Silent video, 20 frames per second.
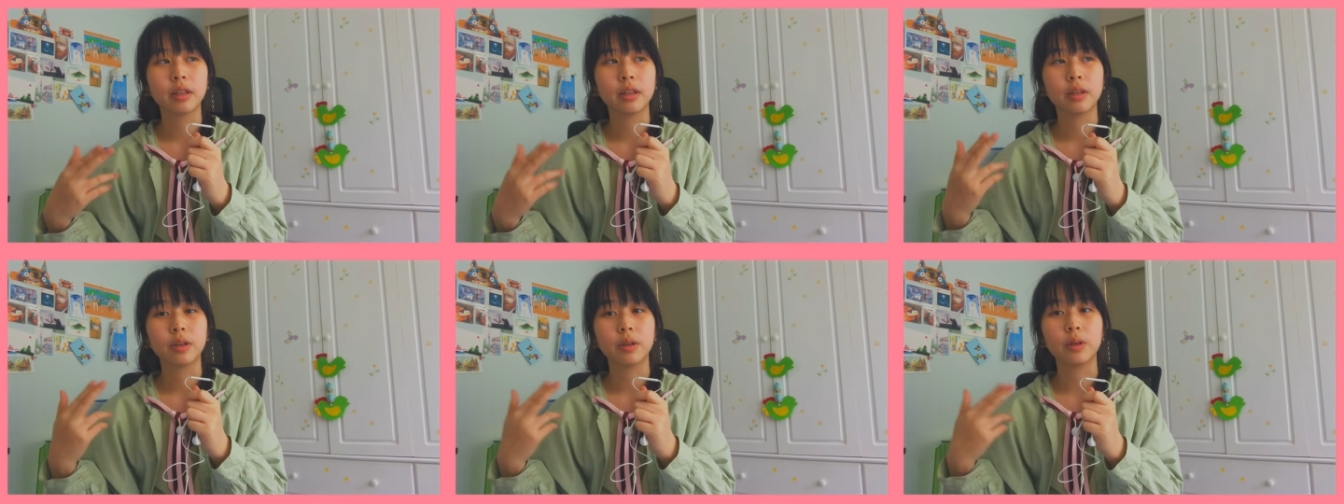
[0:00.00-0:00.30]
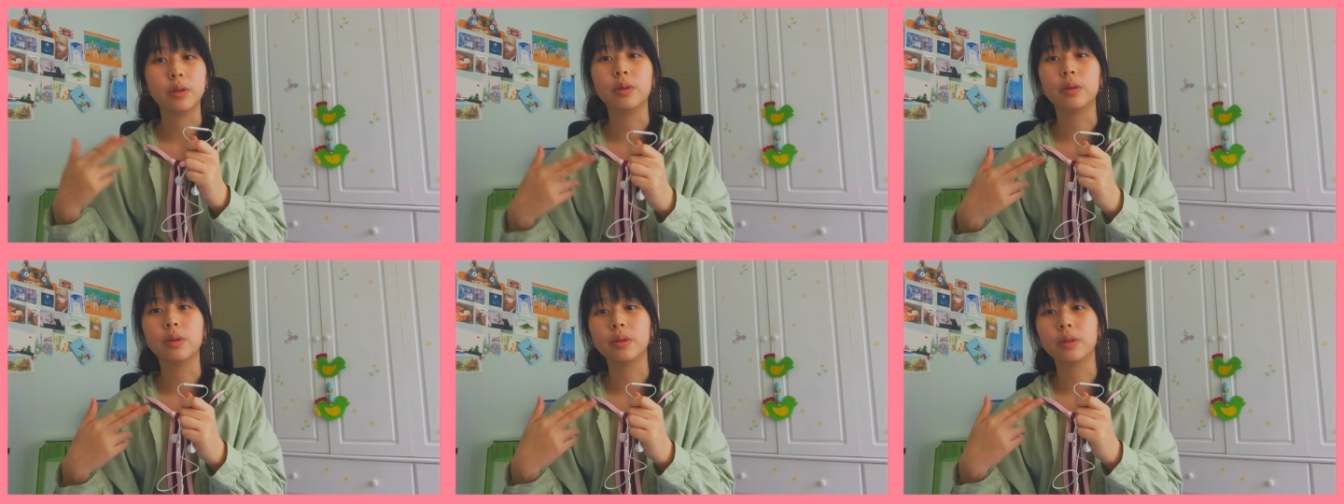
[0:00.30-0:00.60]

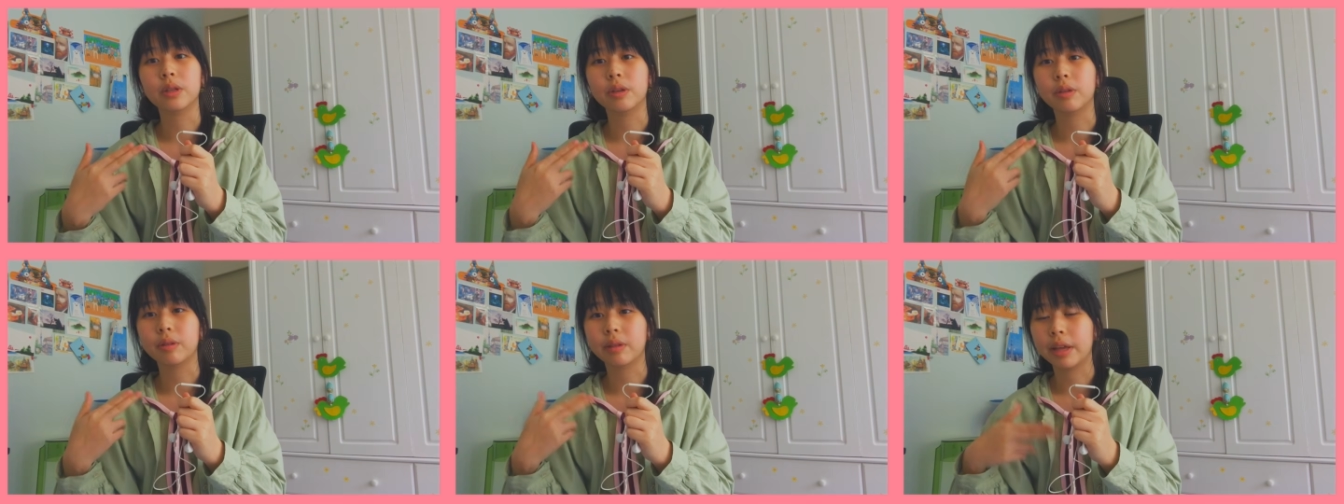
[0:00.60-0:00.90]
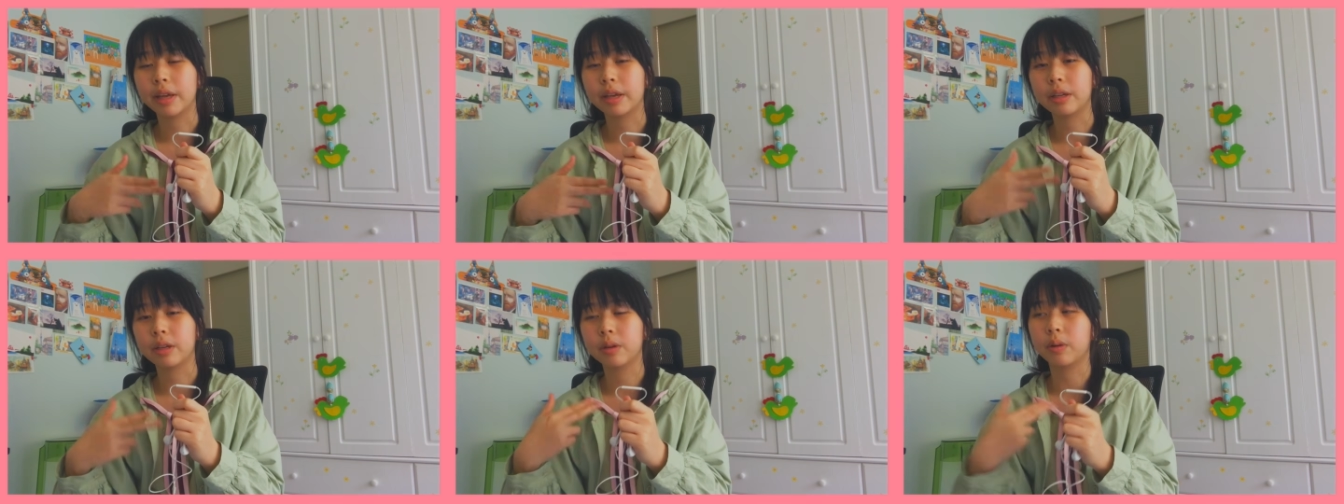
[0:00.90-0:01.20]
who you
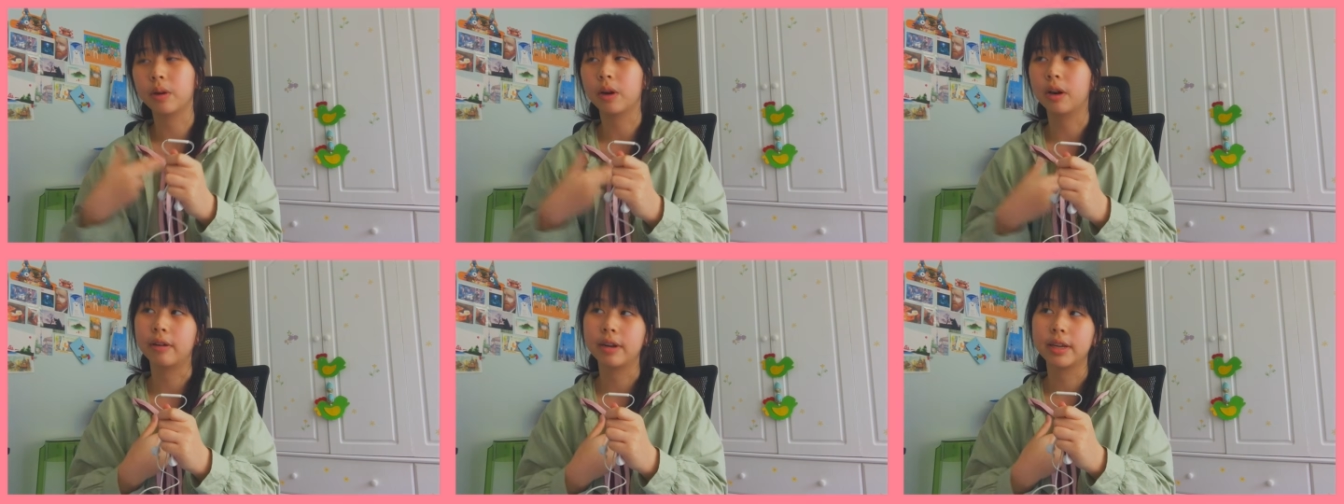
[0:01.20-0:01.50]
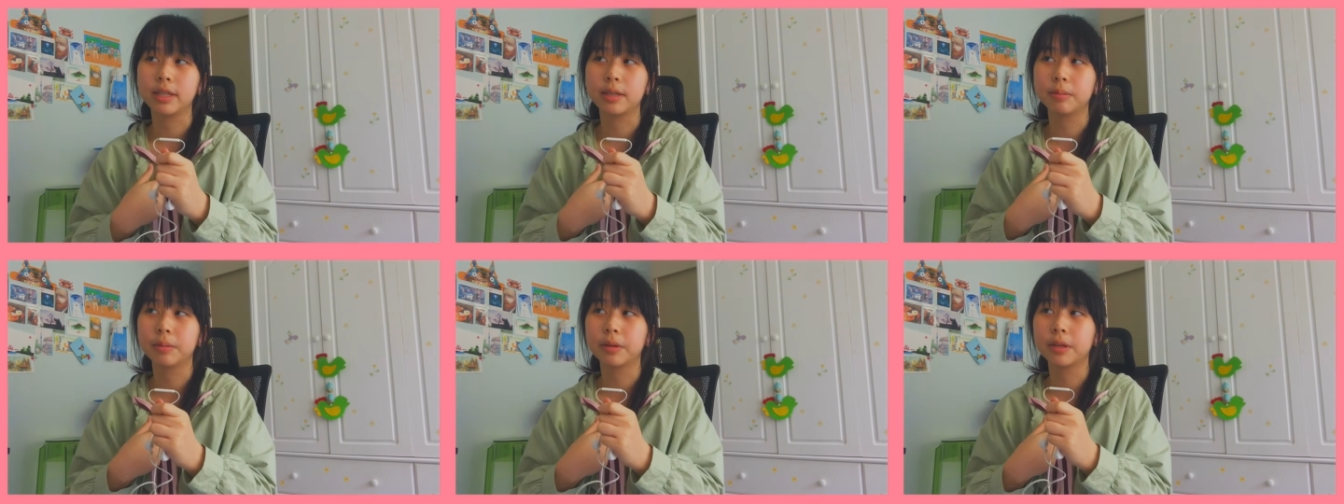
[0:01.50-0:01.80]
think you are
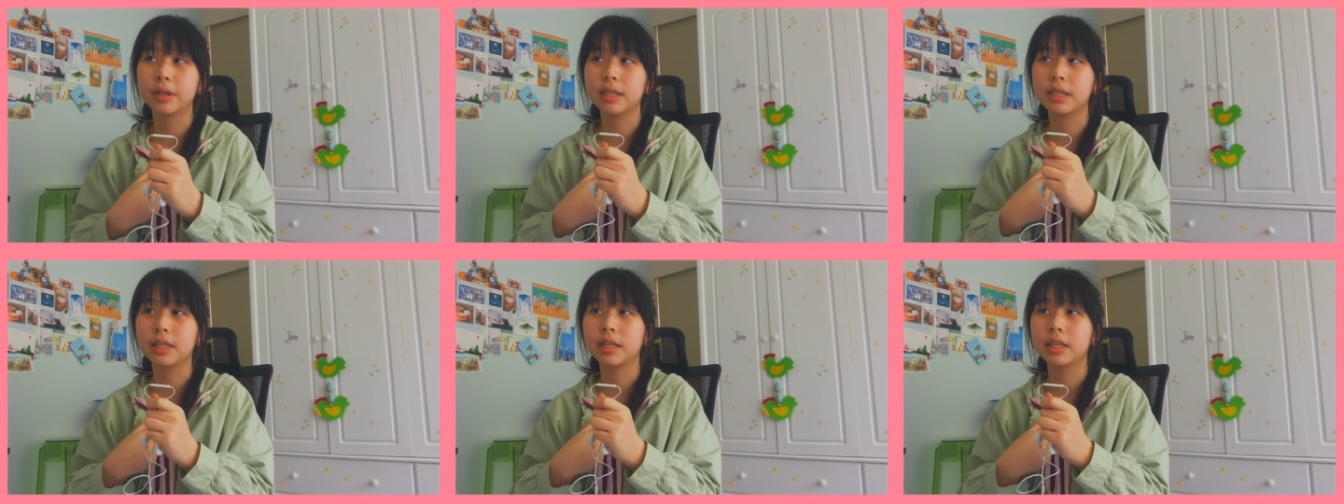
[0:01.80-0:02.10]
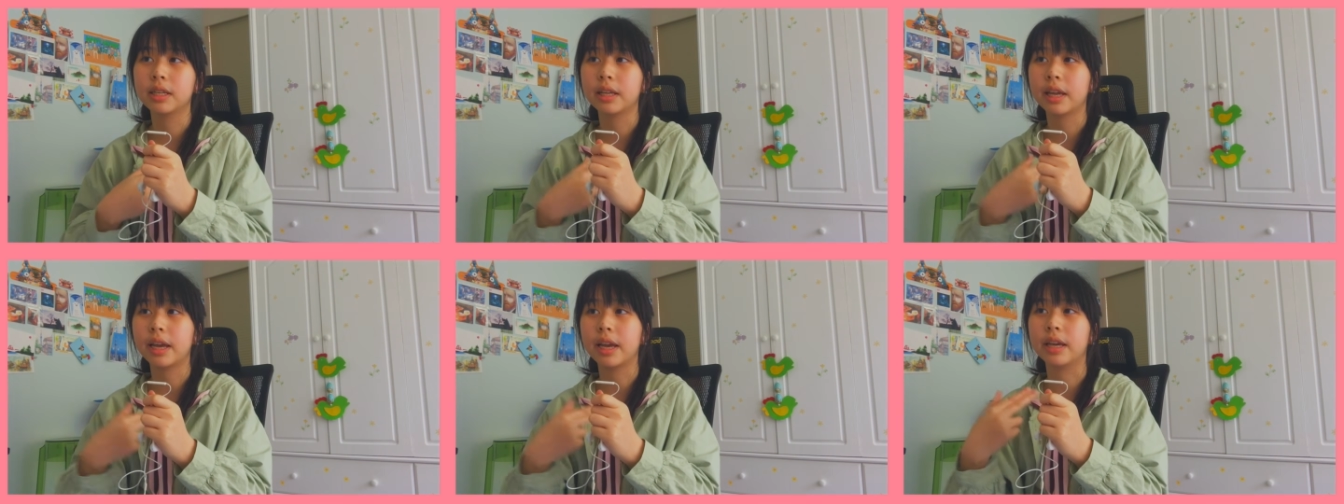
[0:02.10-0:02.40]
as a
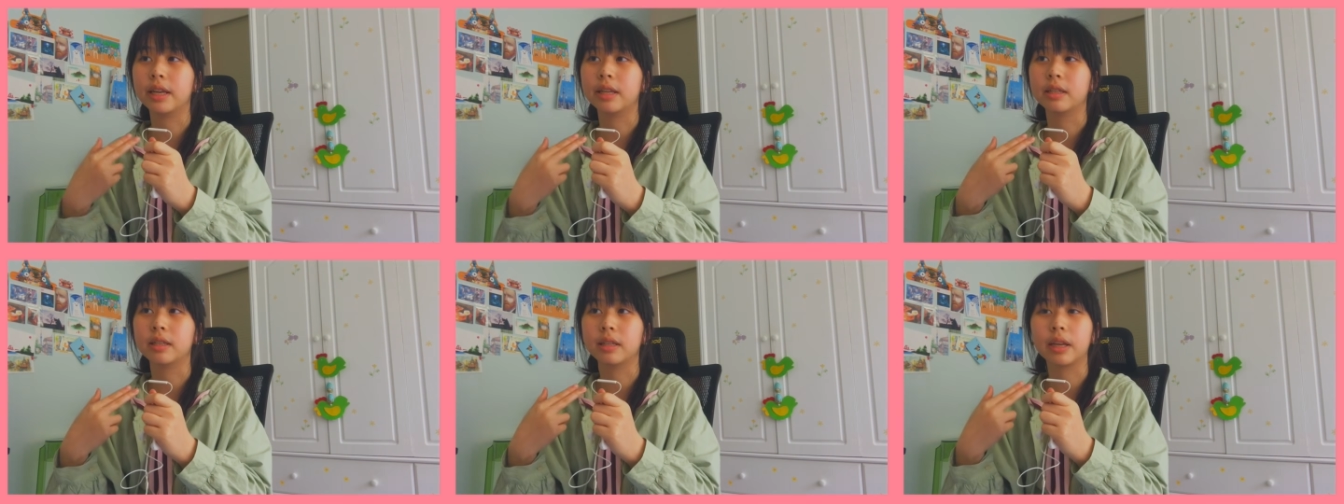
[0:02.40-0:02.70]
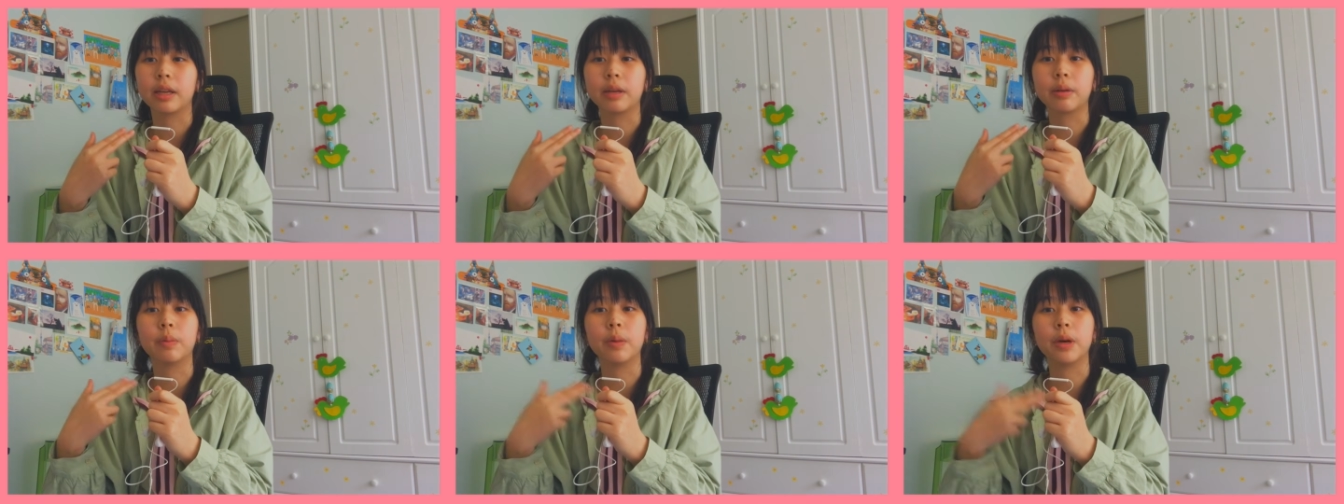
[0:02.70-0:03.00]
person and
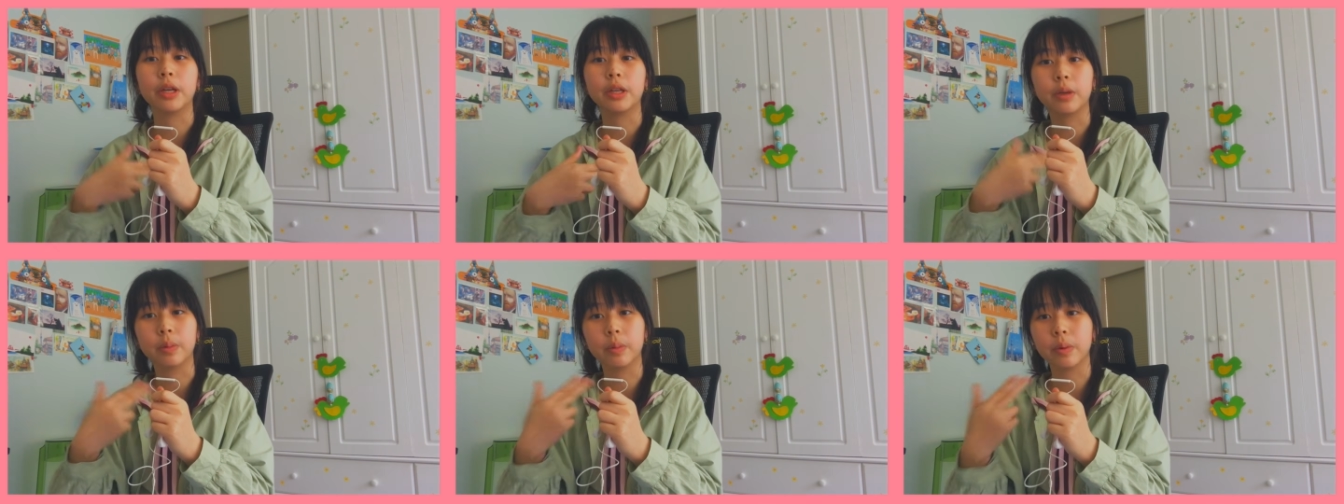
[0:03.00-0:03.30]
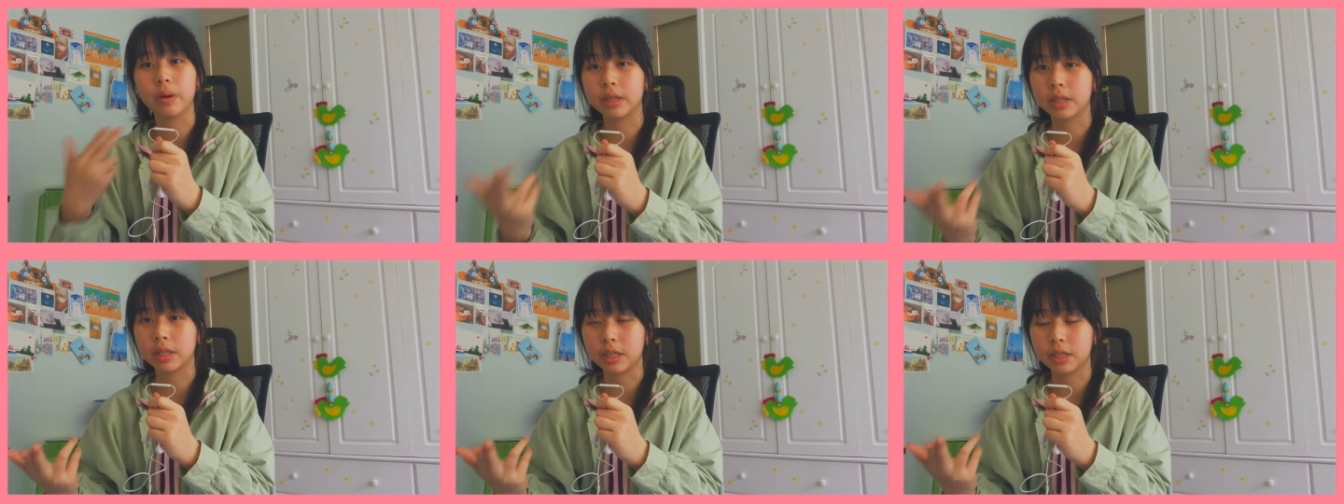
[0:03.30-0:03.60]
like what you
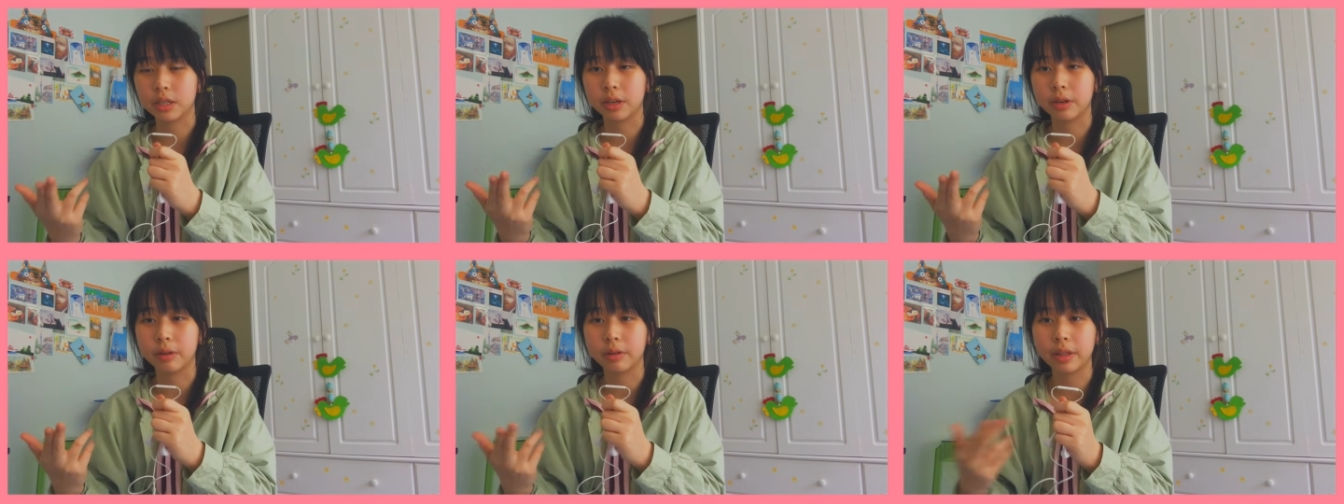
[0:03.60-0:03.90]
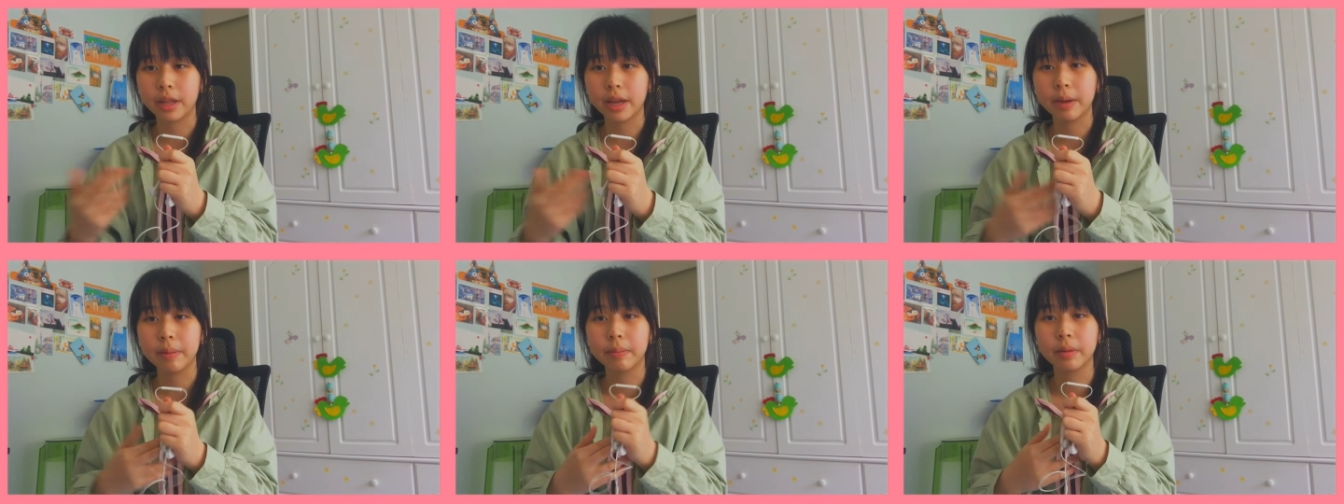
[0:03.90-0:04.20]
want to show
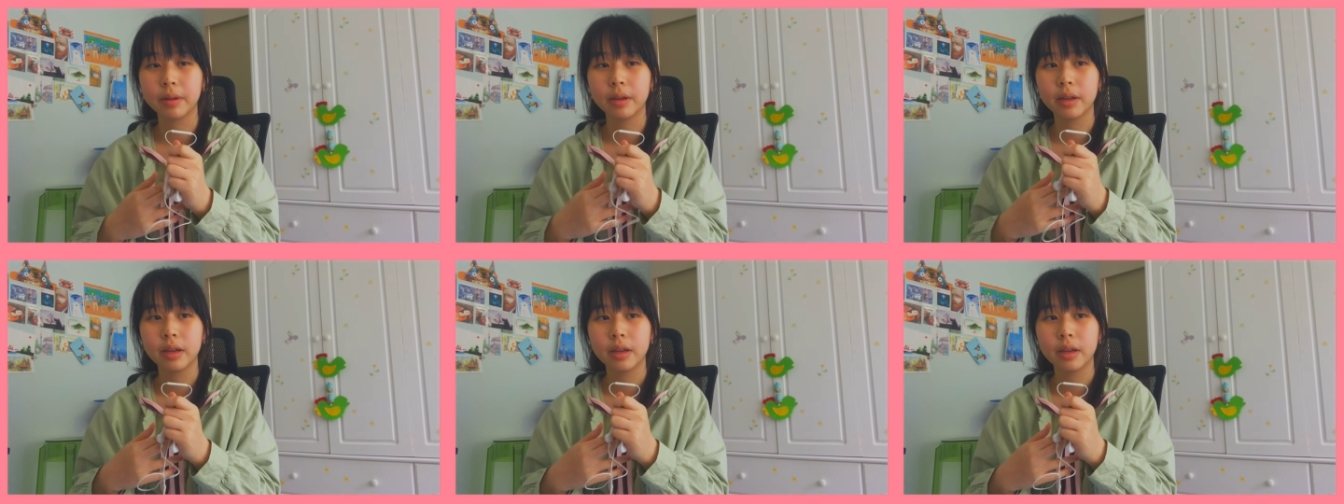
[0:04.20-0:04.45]
them.